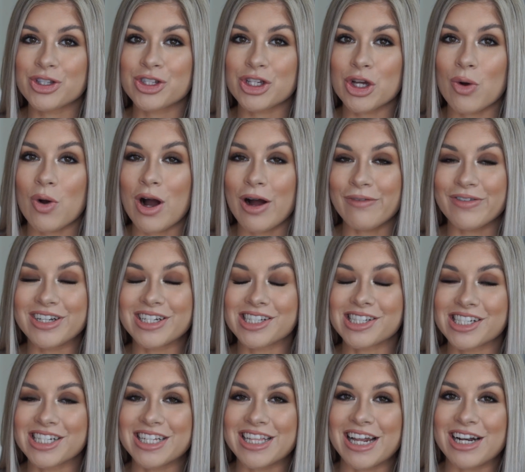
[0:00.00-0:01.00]
so
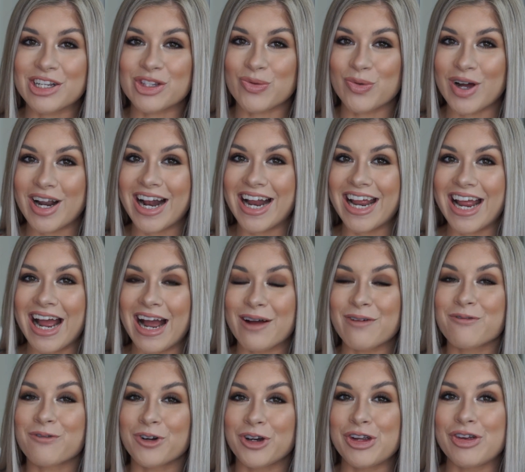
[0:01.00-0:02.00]
obviously that is what I
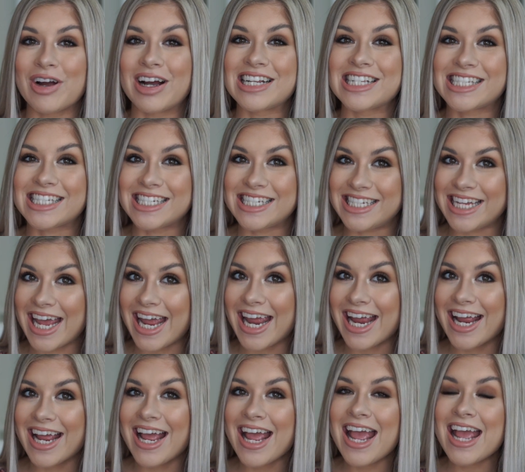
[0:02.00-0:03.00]
have for you guys
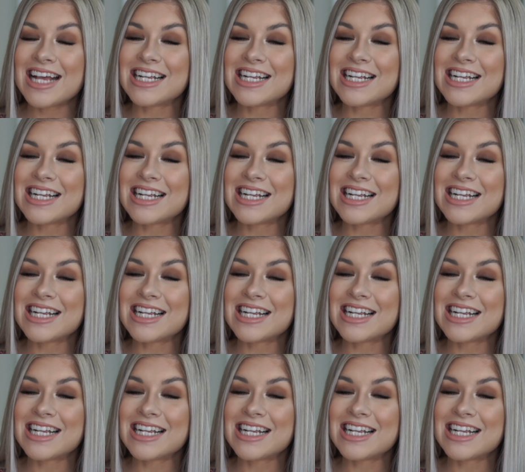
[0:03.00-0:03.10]
today.